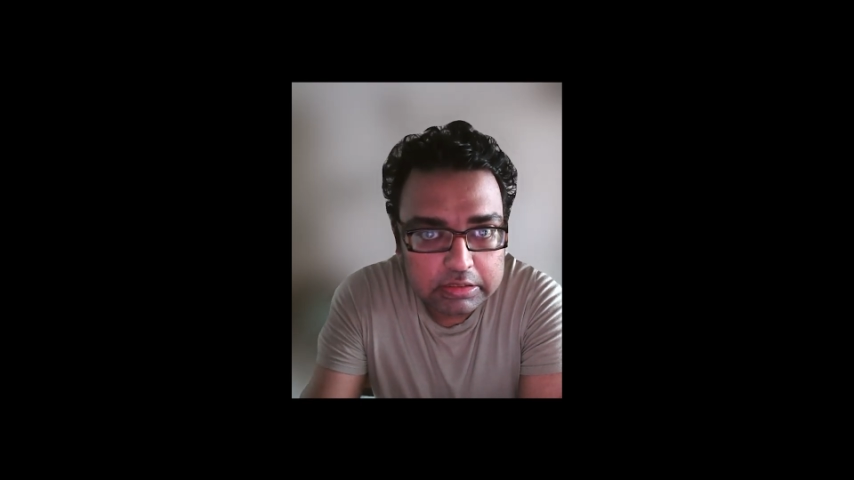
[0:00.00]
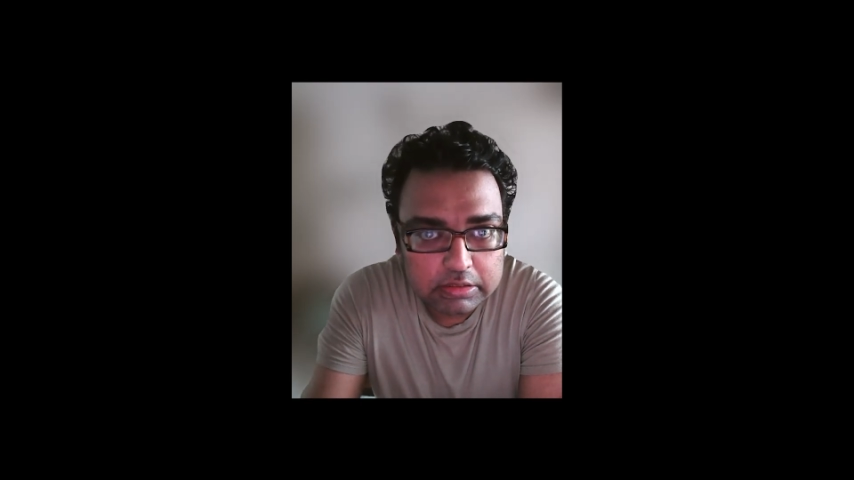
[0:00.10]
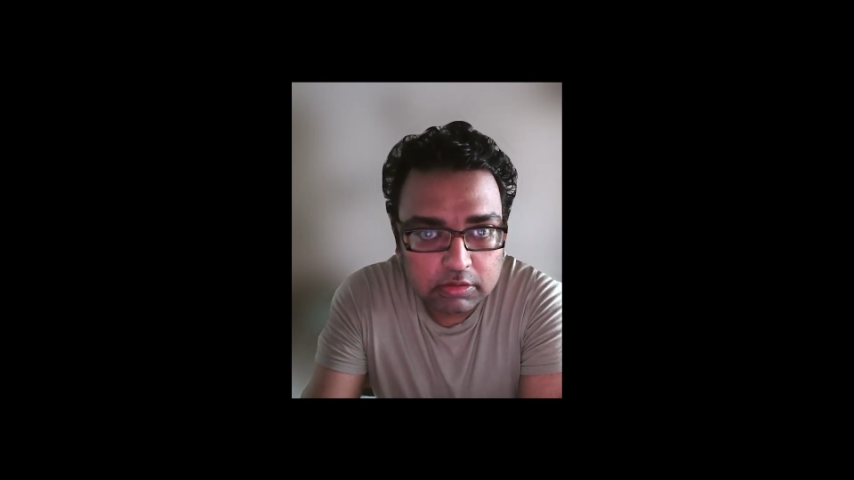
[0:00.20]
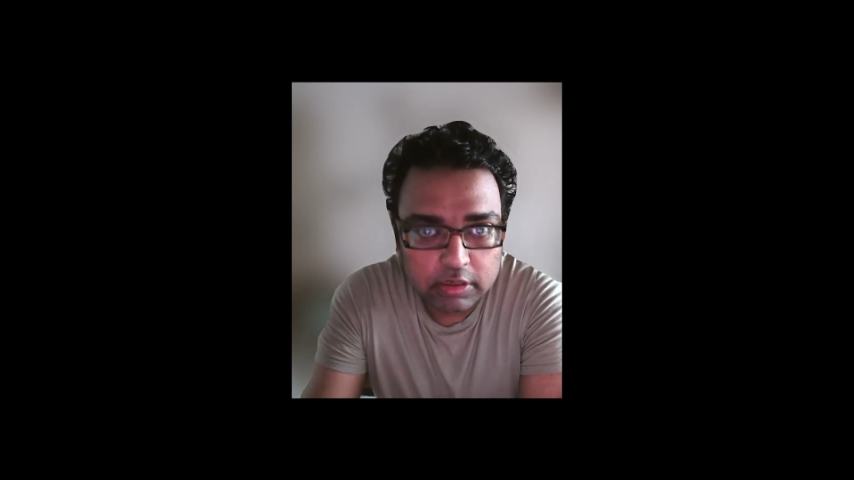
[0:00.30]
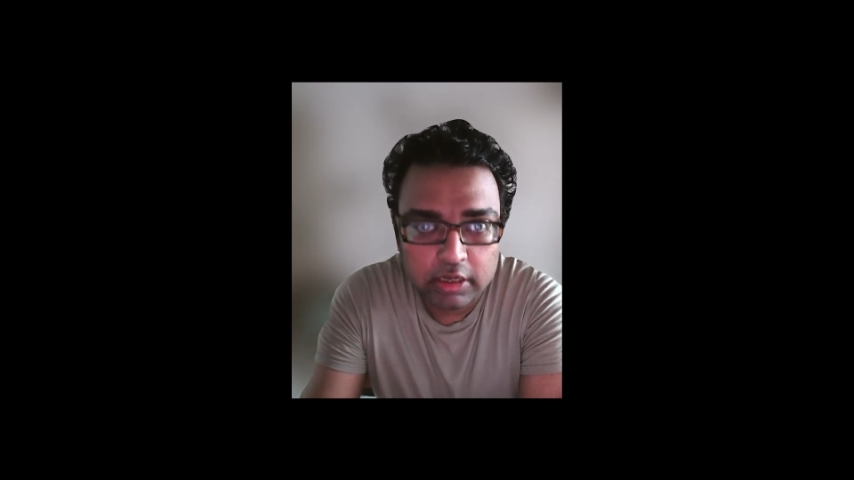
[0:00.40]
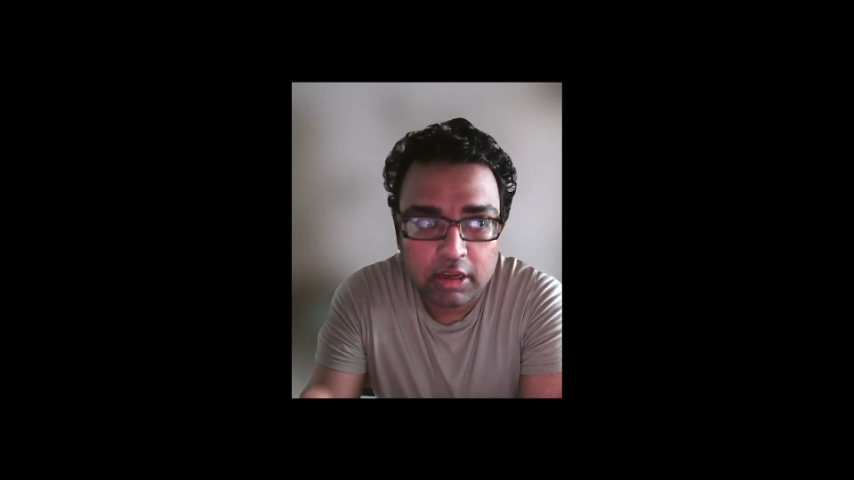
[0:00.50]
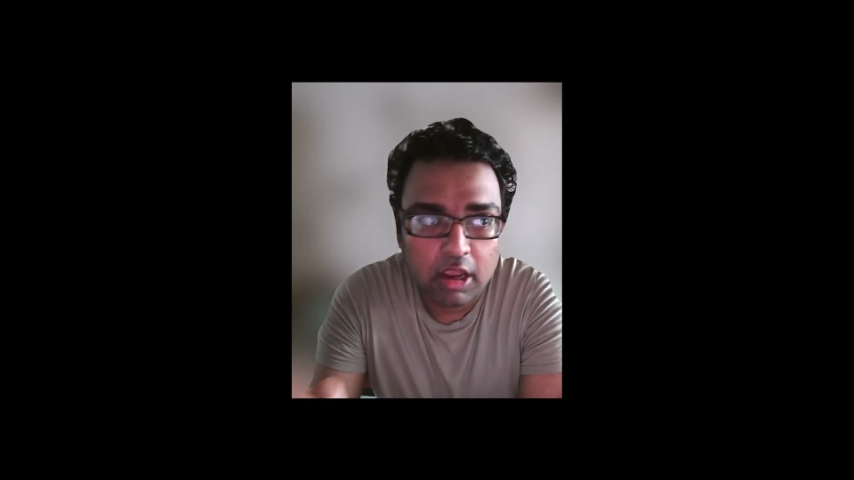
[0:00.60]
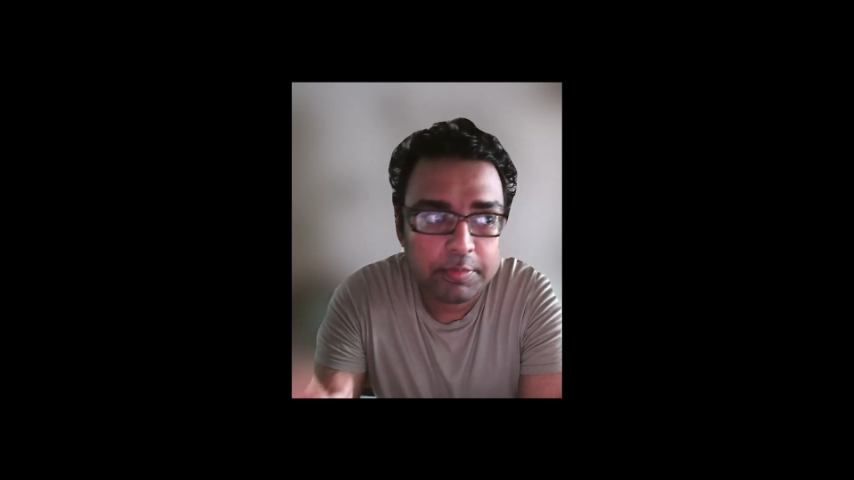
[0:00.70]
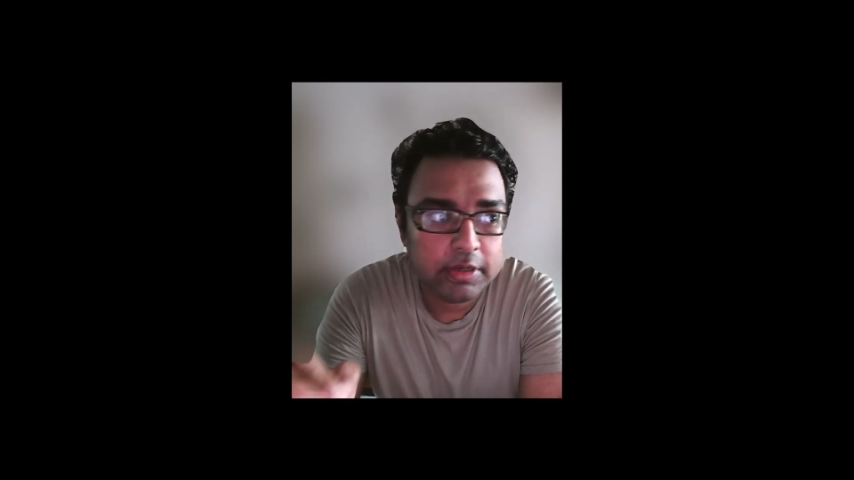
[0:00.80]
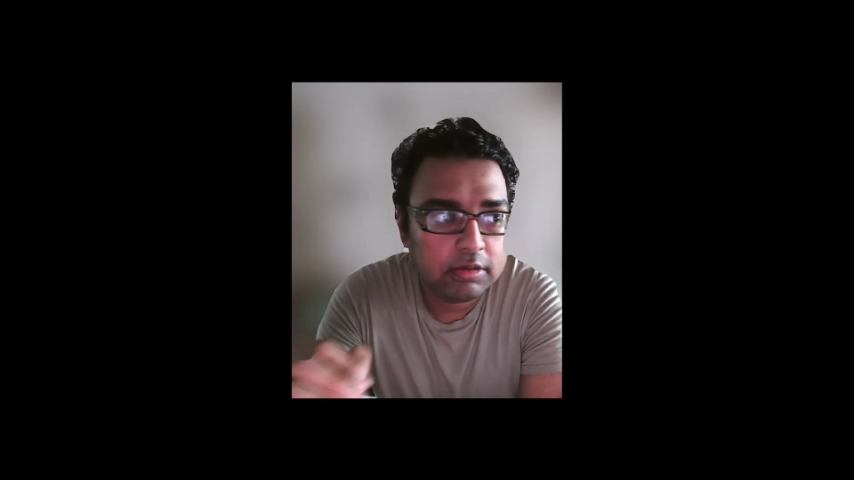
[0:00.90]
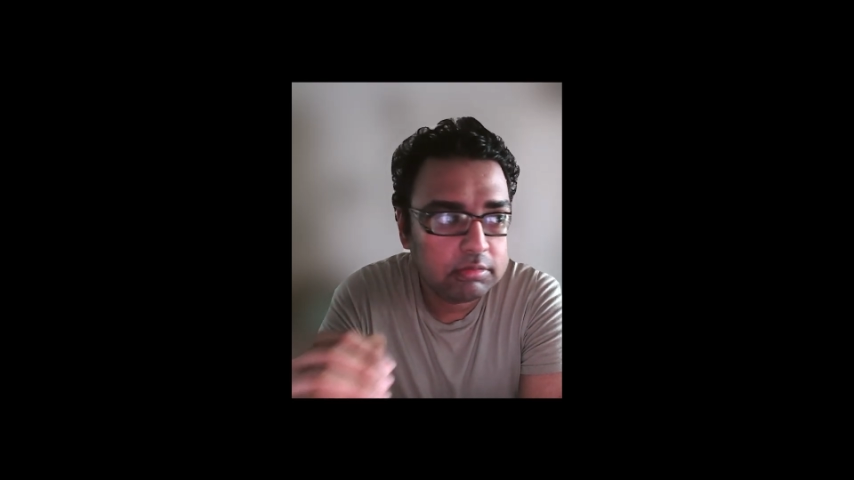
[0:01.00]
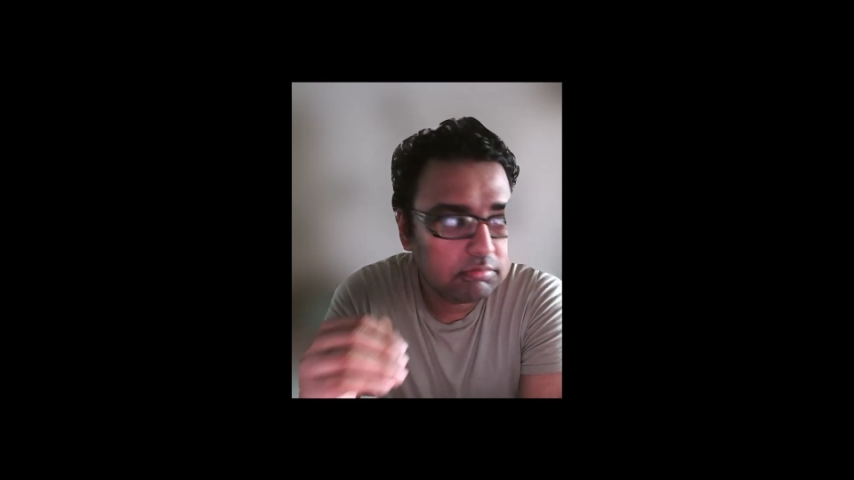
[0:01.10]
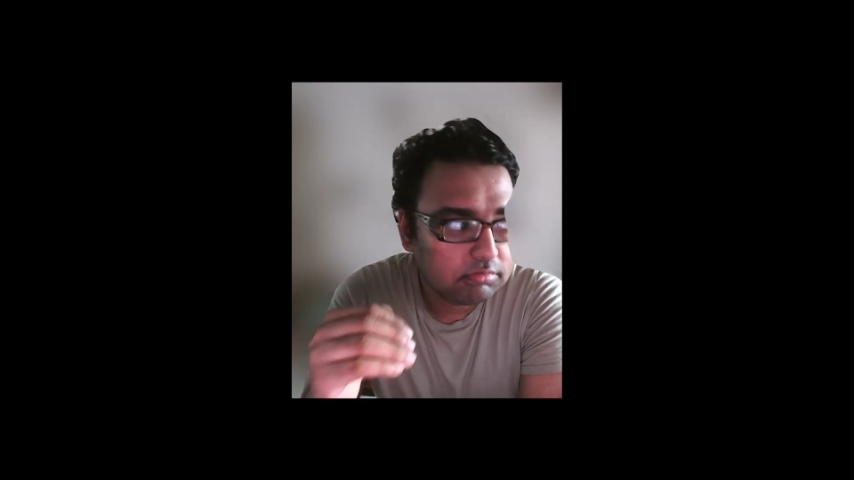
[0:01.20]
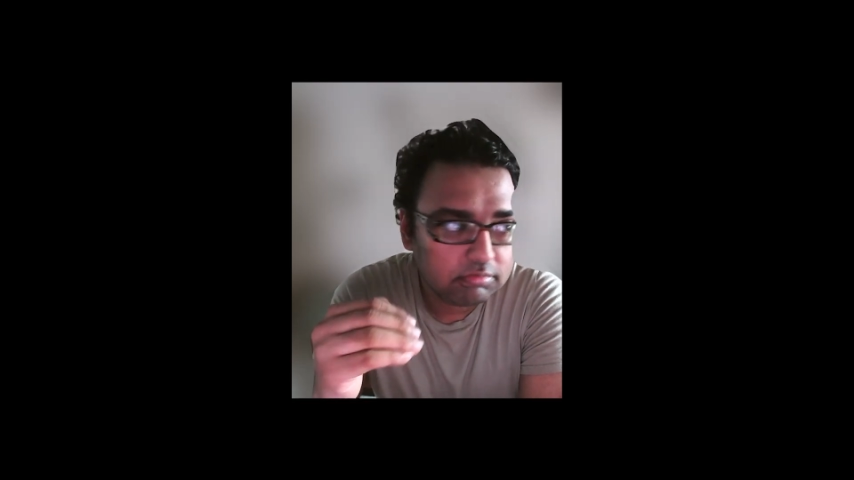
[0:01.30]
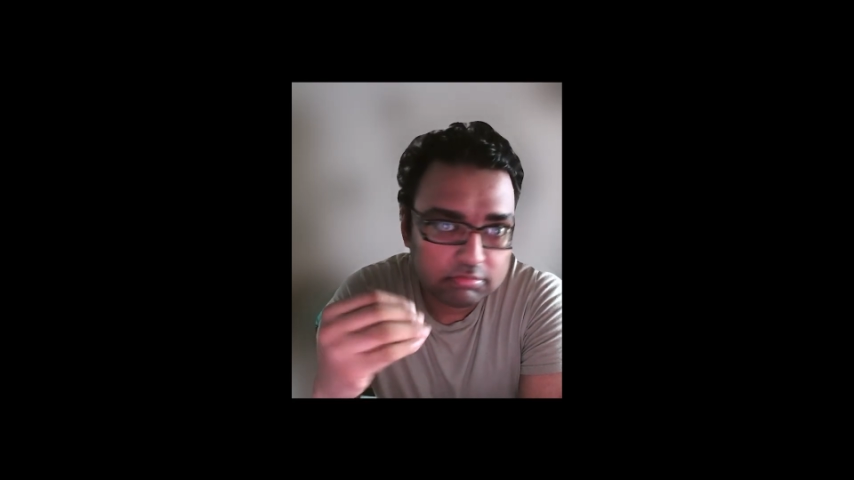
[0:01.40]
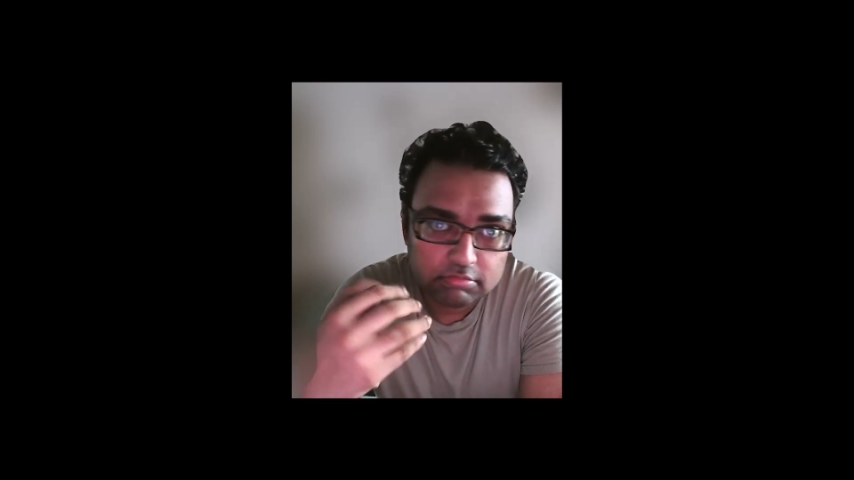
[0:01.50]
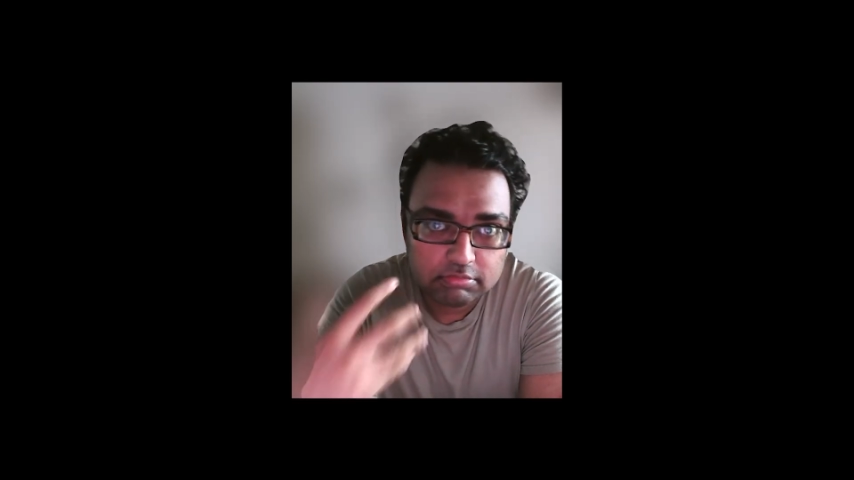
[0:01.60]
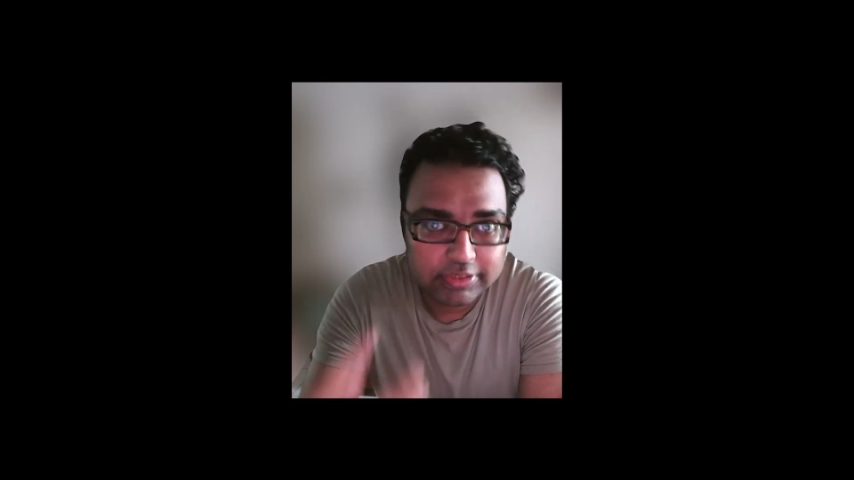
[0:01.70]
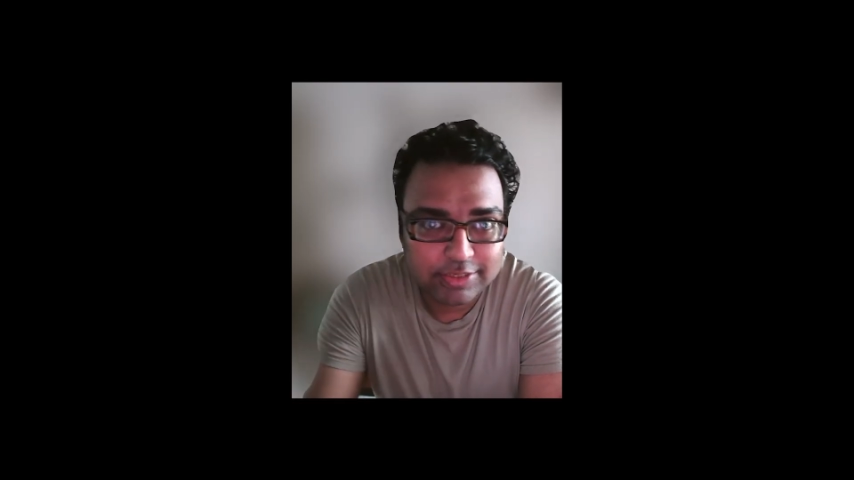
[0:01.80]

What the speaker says: Okay, I mean, that's